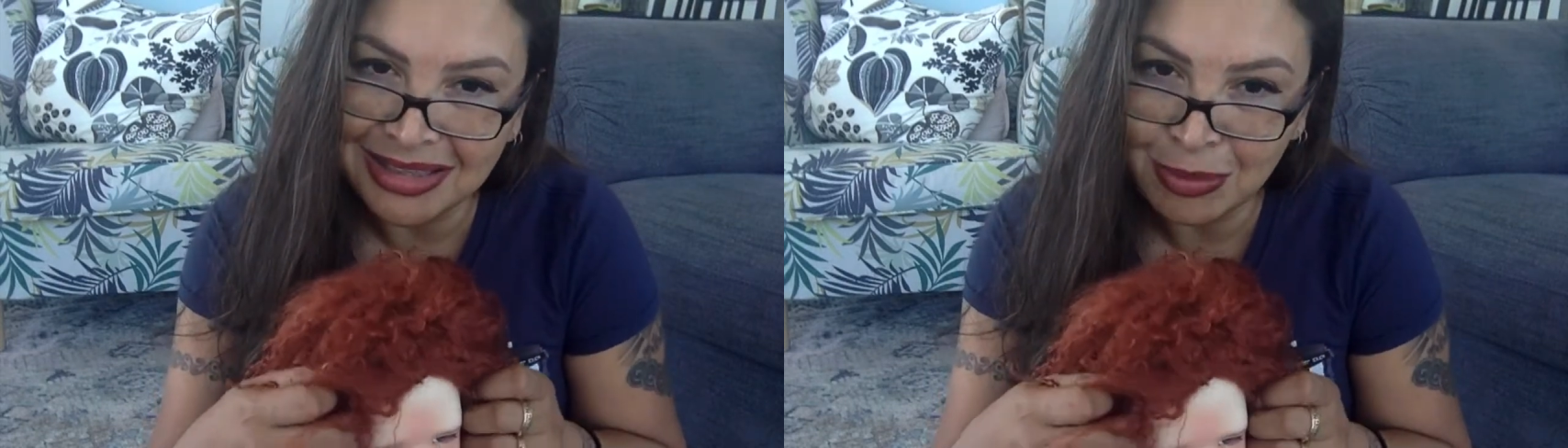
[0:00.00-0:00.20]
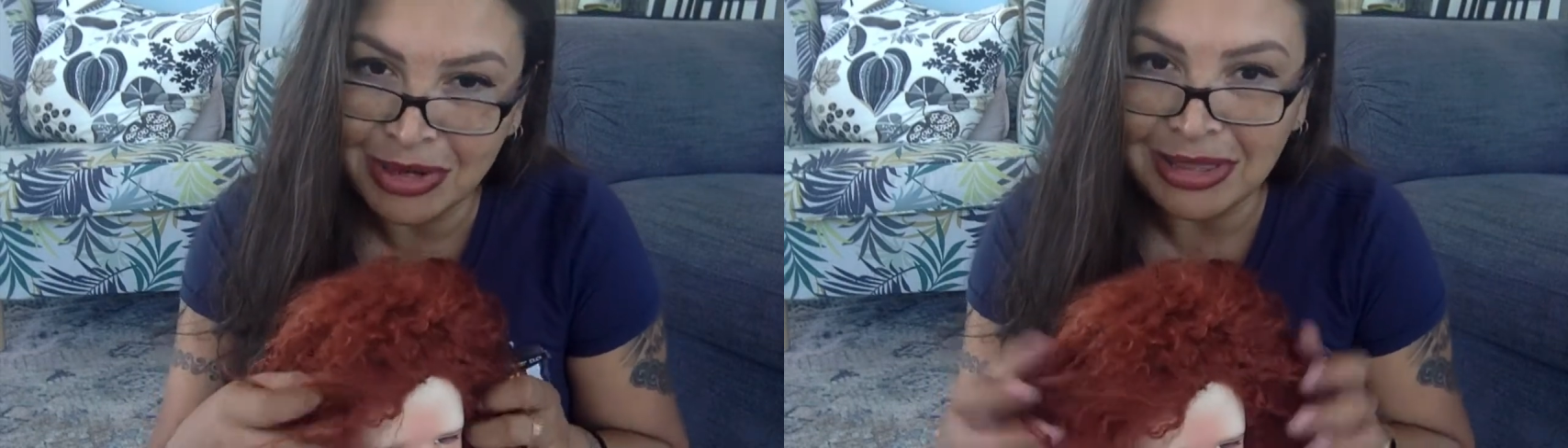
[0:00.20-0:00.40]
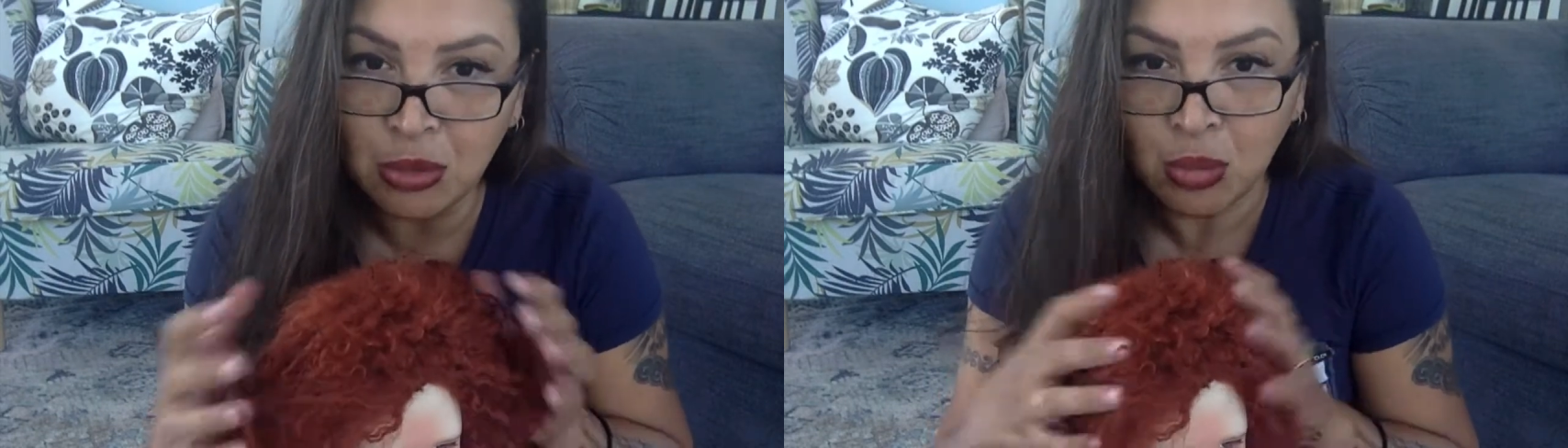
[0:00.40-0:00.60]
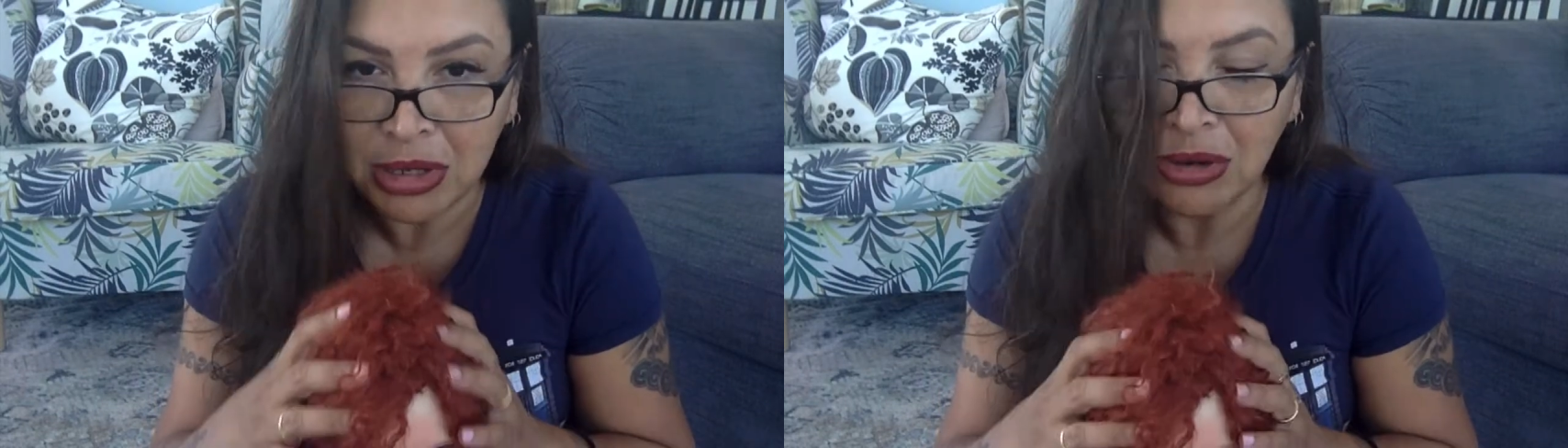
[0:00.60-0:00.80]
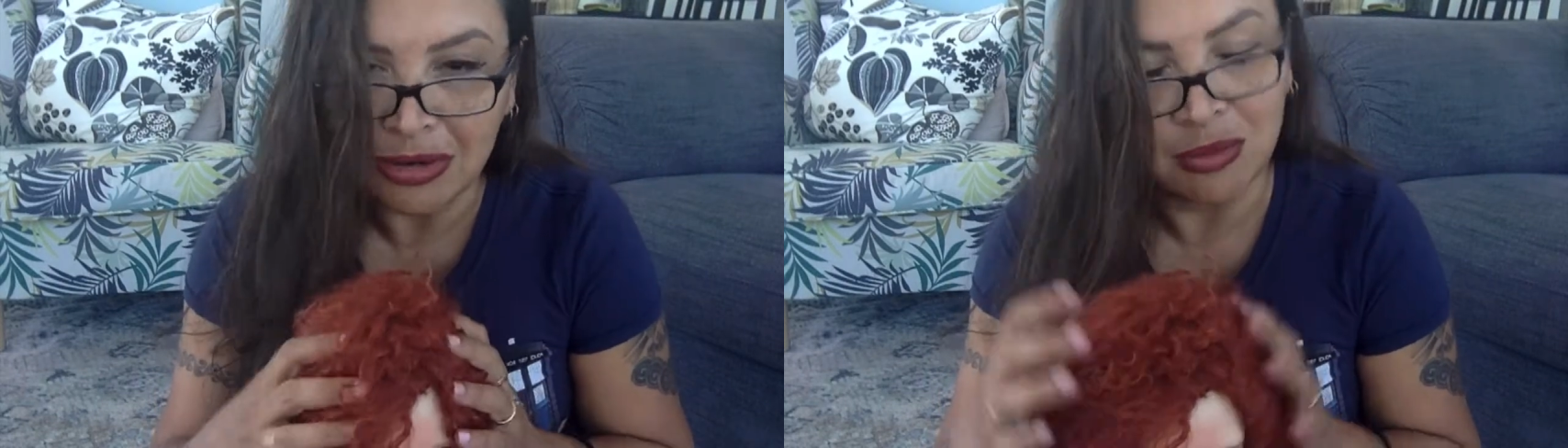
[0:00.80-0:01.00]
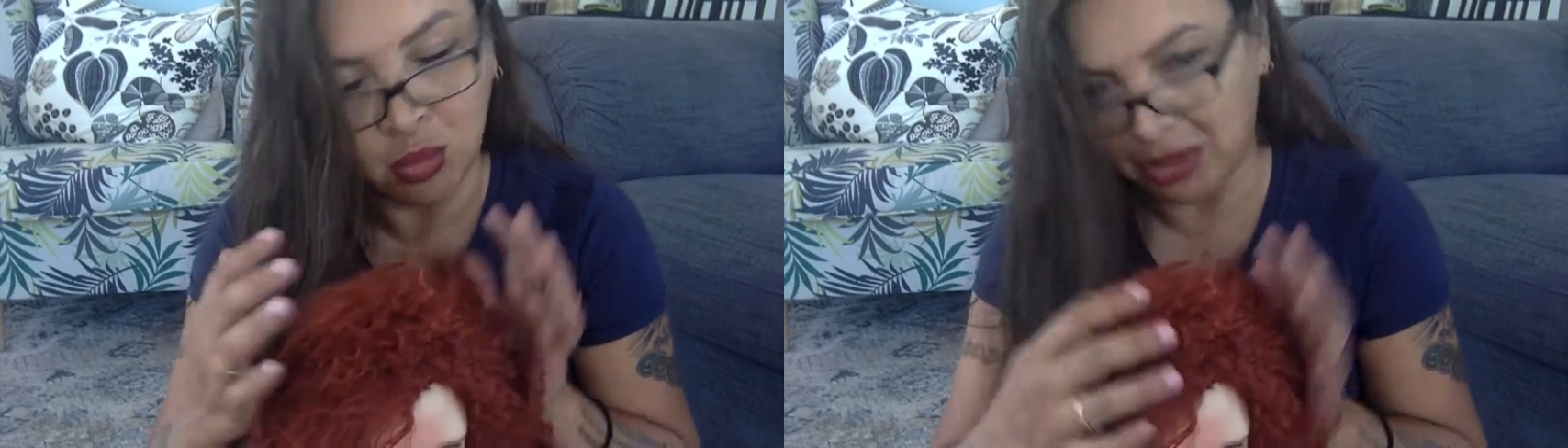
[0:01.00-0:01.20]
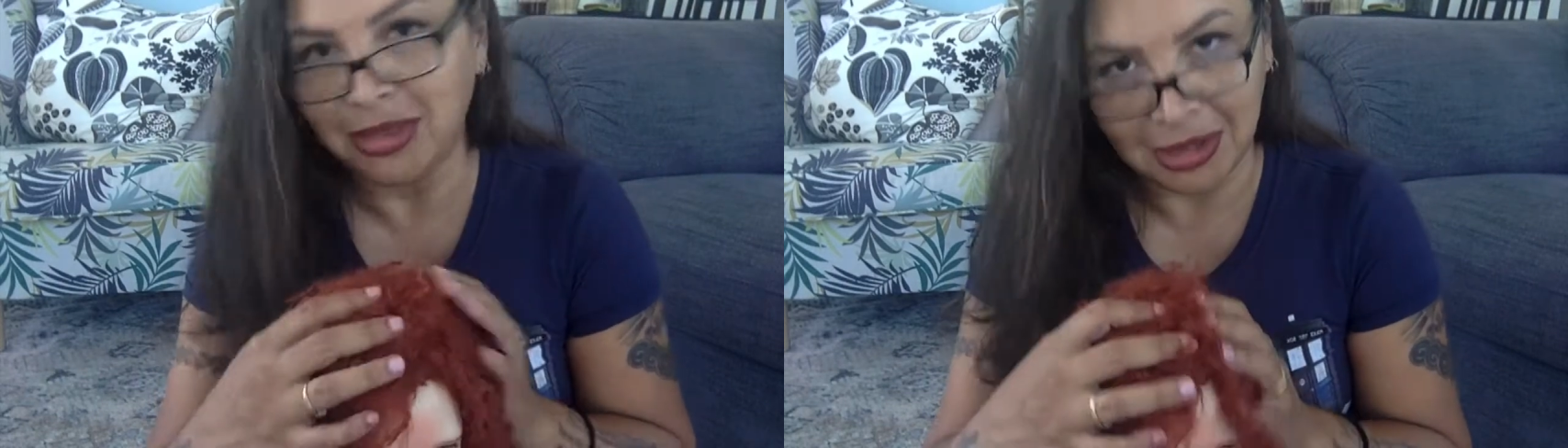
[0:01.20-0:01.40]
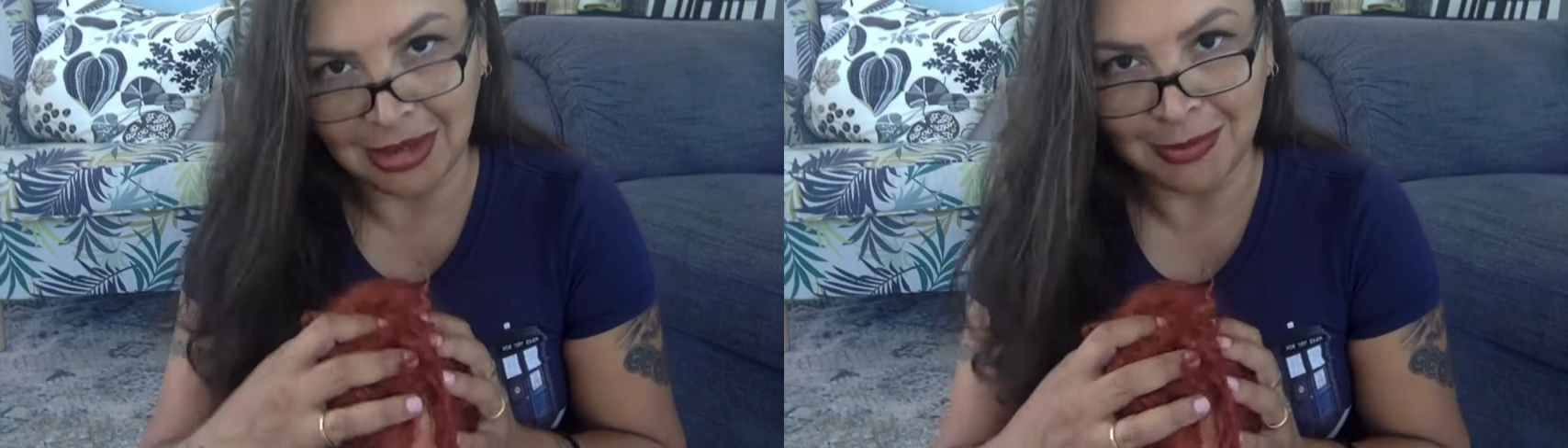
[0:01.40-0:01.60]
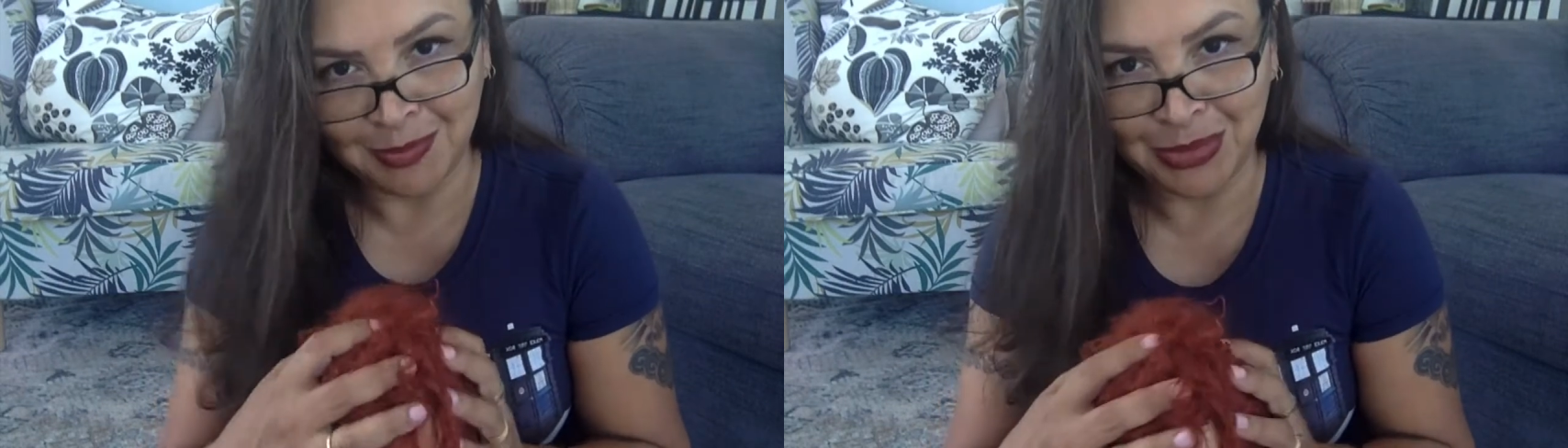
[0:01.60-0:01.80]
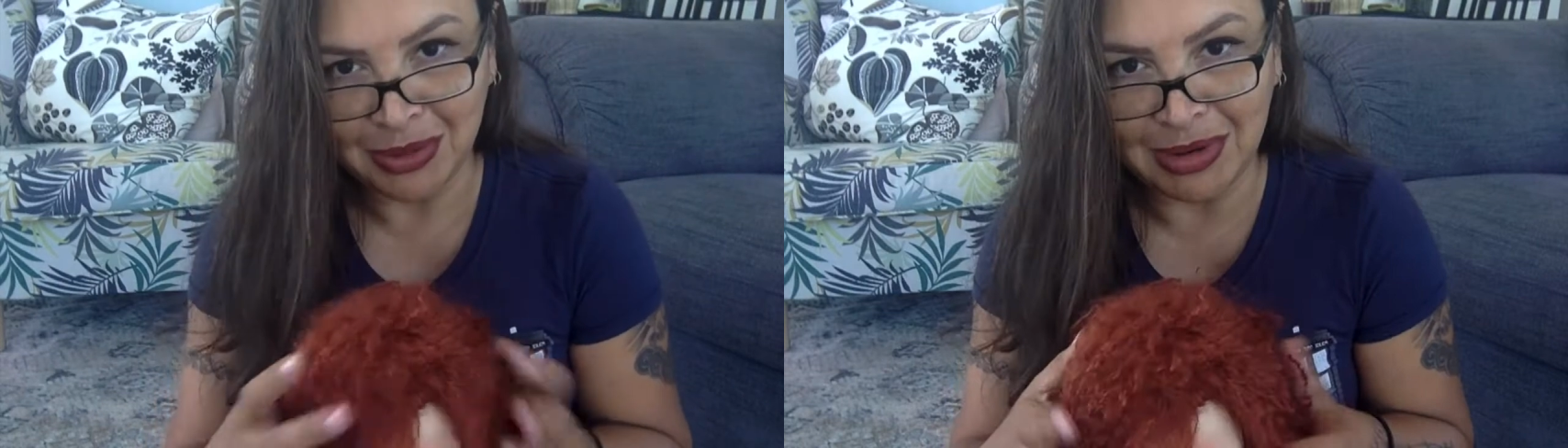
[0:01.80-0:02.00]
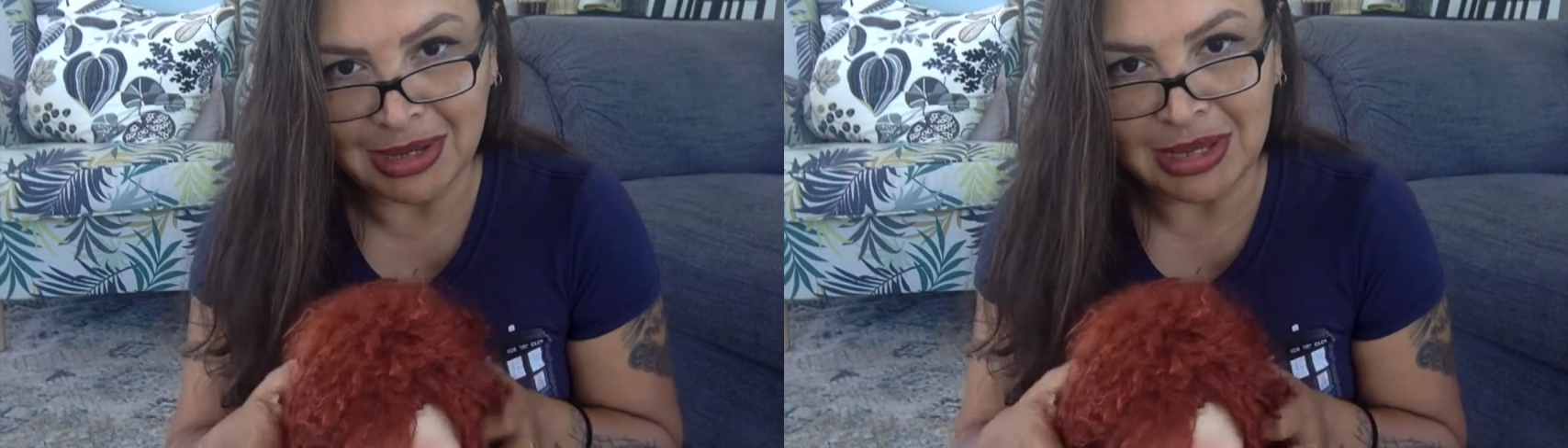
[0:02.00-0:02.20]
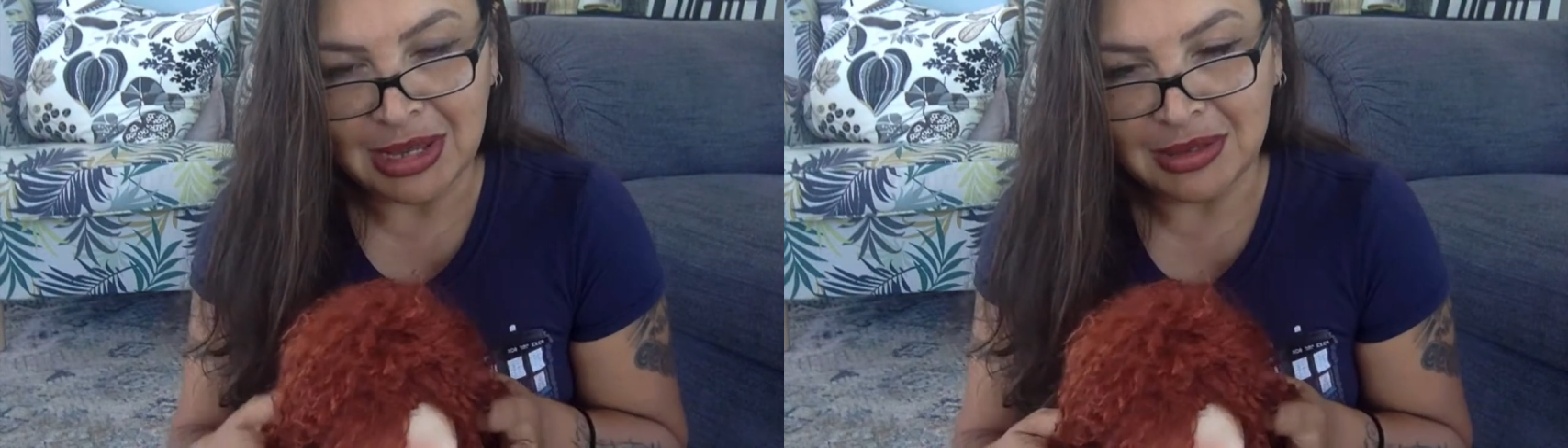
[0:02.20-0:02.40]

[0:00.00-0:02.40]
putting the wig on is one thing, right?